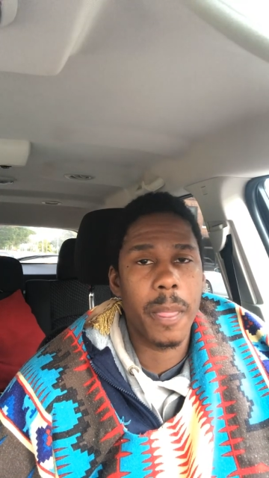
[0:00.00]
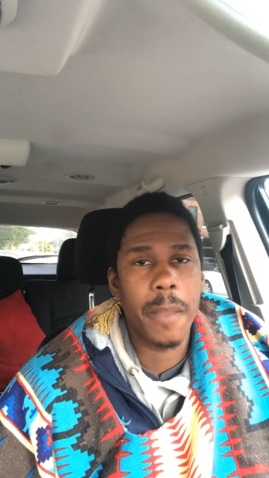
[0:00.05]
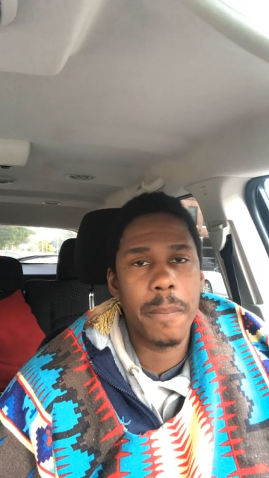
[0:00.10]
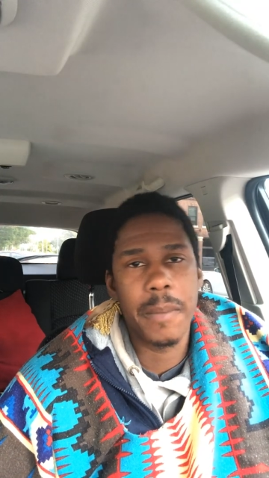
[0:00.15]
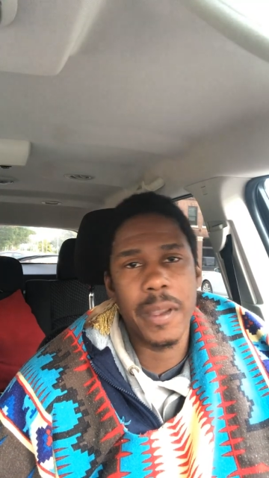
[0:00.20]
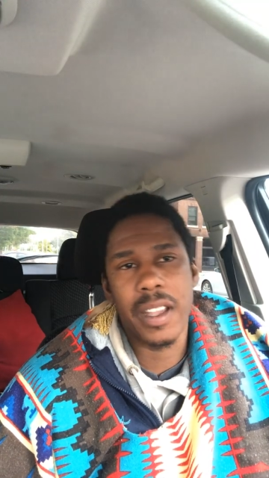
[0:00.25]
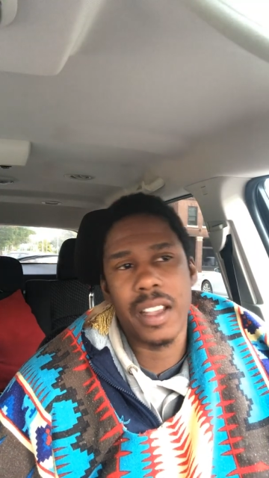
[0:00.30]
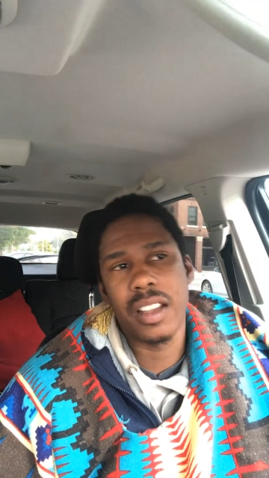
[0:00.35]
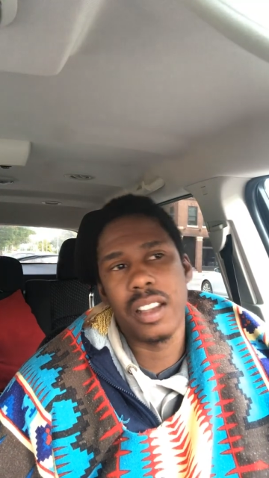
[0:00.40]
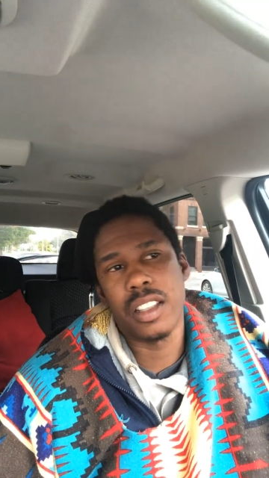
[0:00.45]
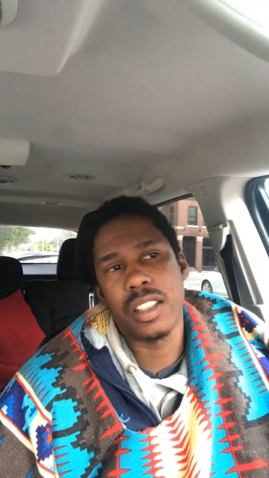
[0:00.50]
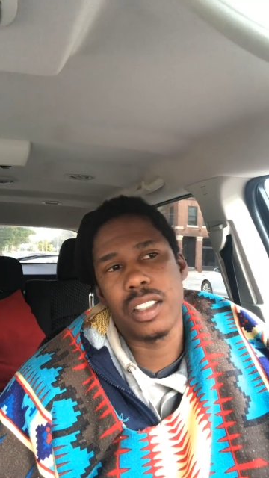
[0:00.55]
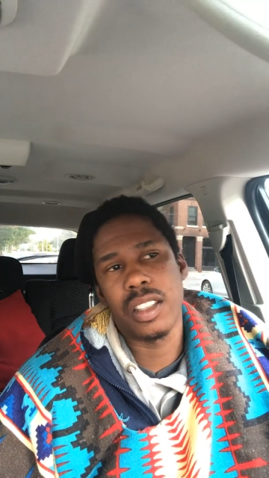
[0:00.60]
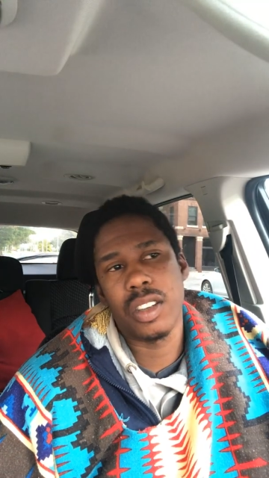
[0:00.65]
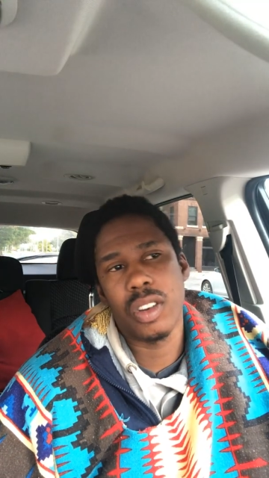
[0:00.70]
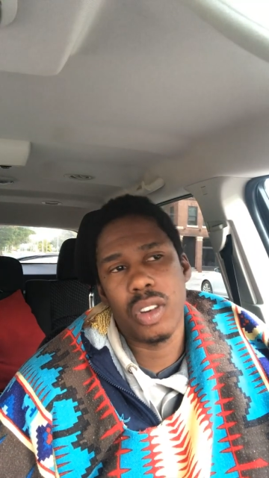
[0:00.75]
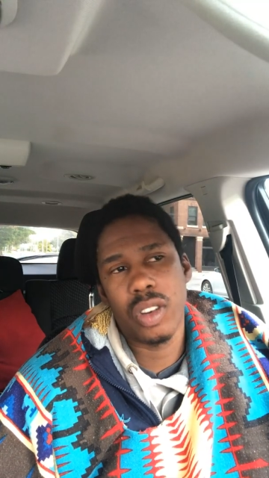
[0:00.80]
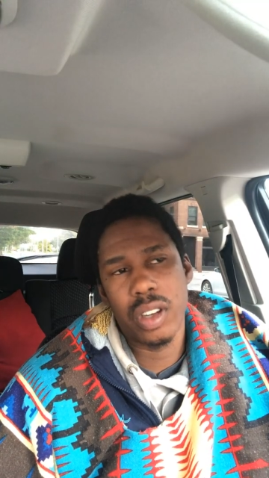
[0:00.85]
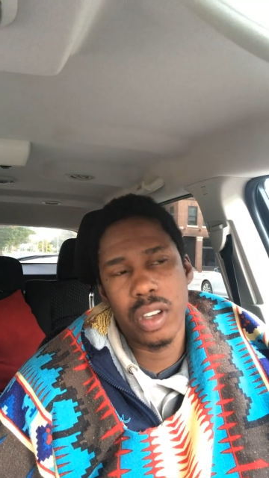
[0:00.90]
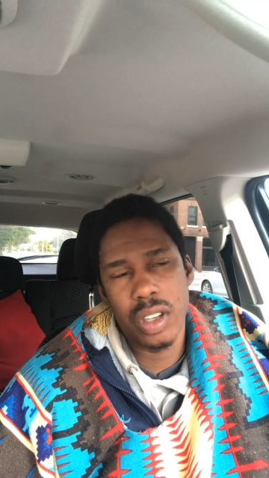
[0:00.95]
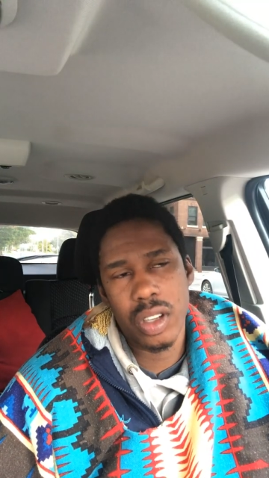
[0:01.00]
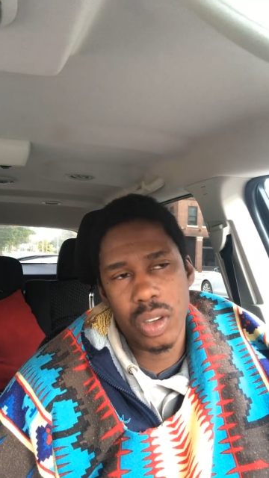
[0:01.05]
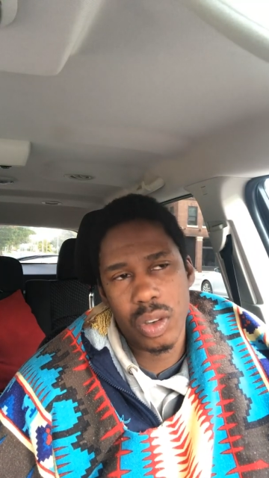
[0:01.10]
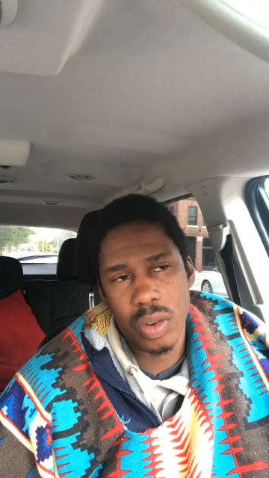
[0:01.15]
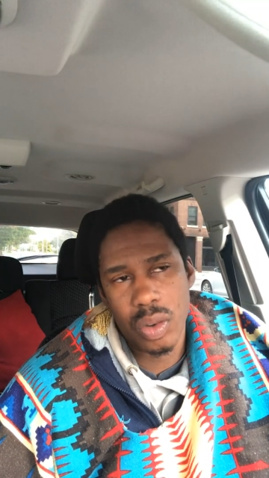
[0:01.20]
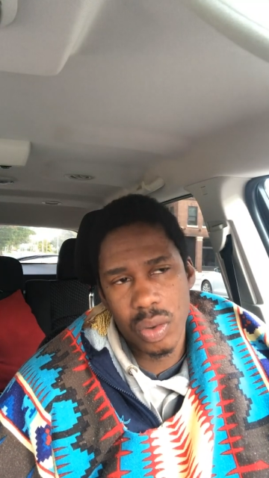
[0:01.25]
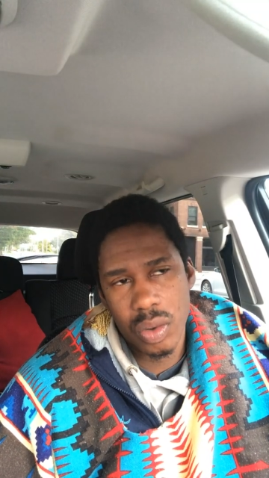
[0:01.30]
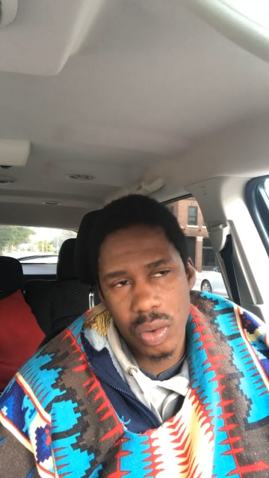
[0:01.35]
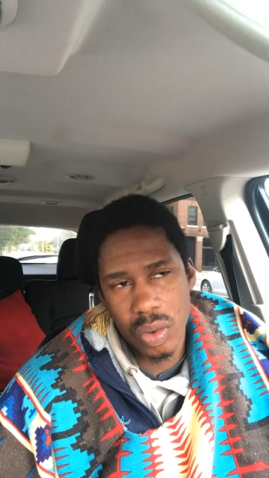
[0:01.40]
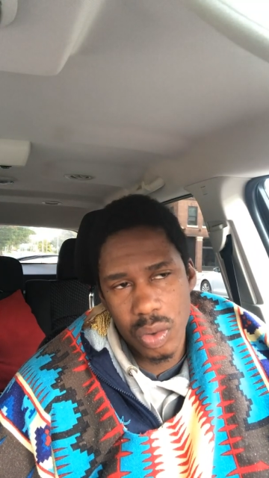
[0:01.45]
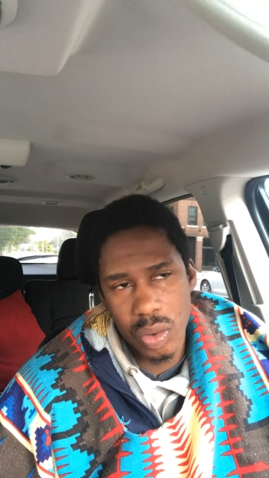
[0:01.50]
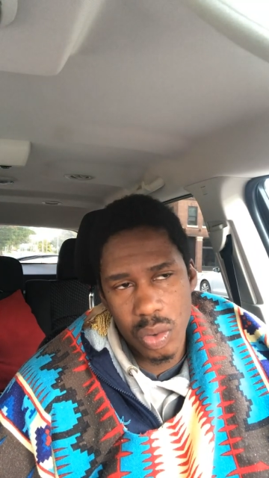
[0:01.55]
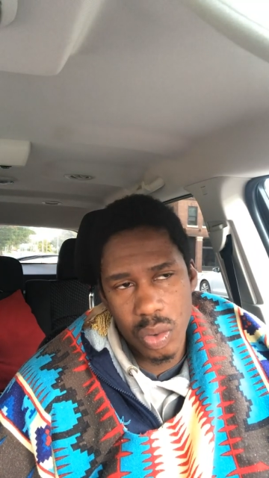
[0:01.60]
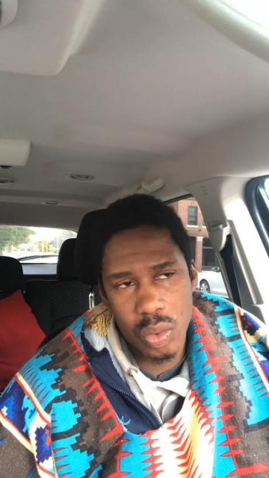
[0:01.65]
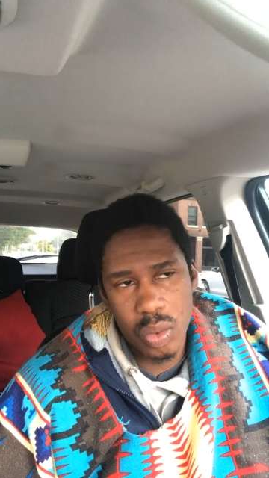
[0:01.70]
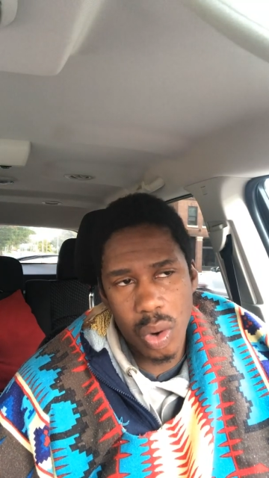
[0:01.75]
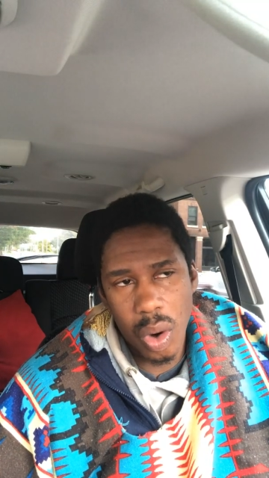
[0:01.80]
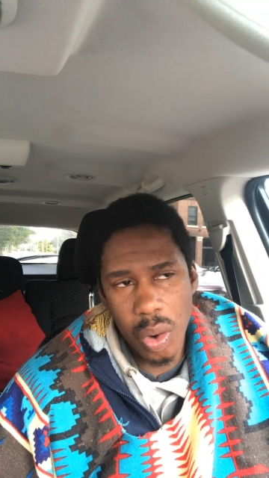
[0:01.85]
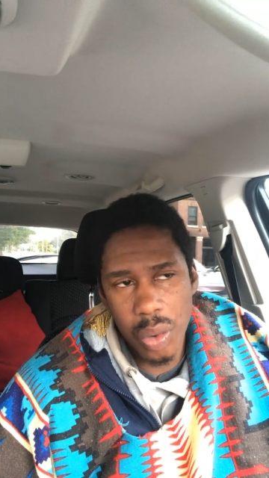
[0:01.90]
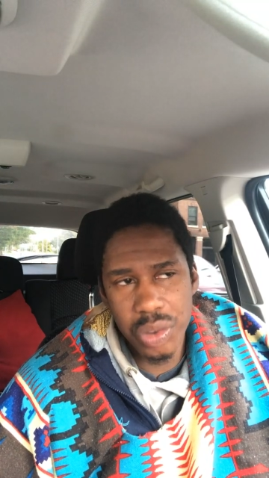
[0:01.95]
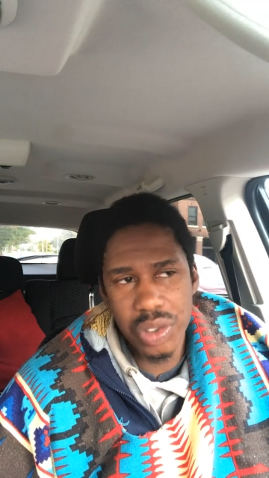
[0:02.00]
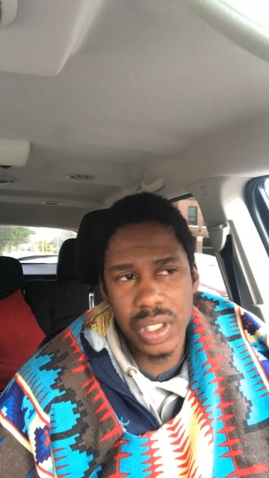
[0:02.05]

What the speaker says: because in order to grow